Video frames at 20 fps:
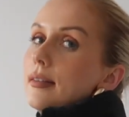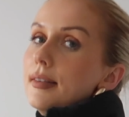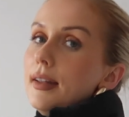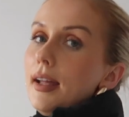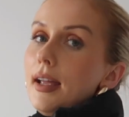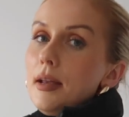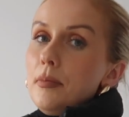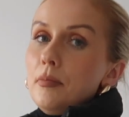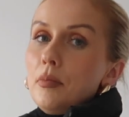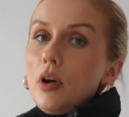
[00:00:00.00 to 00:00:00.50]

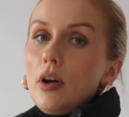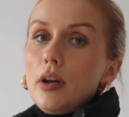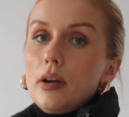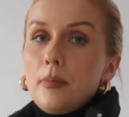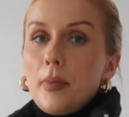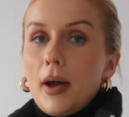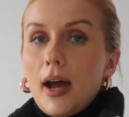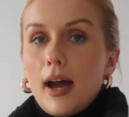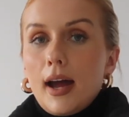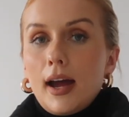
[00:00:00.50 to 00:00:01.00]
Same Prada
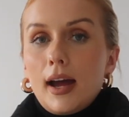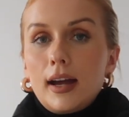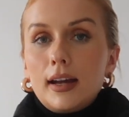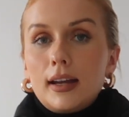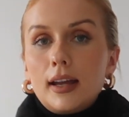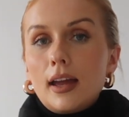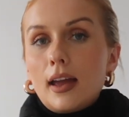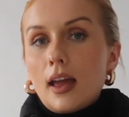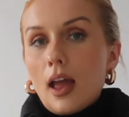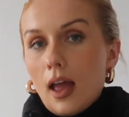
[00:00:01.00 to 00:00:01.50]

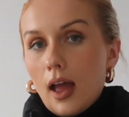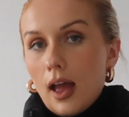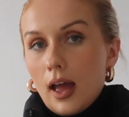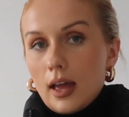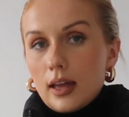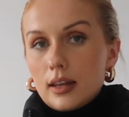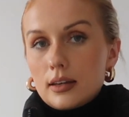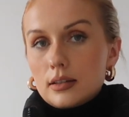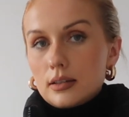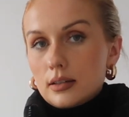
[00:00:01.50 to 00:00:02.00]
bag.
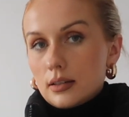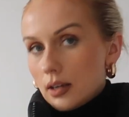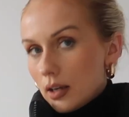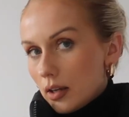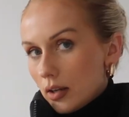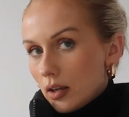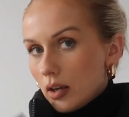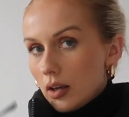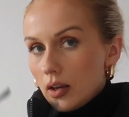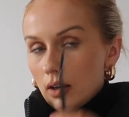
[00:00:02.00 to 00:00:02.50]
And
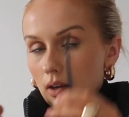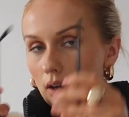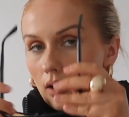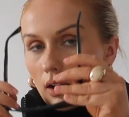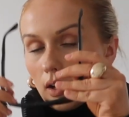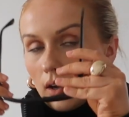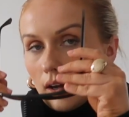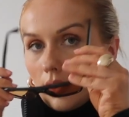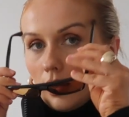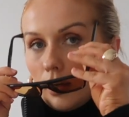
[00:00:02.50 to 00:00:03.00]

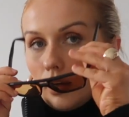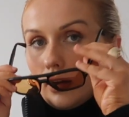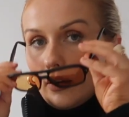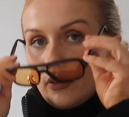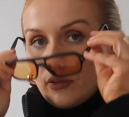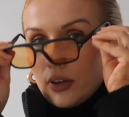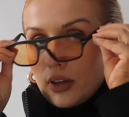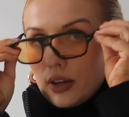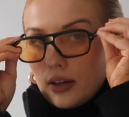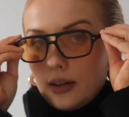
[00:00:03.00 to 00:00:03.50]
I
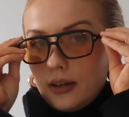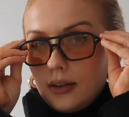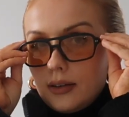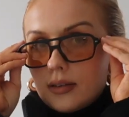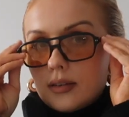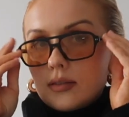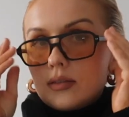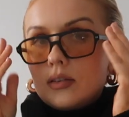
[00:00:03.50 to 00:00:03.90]
love these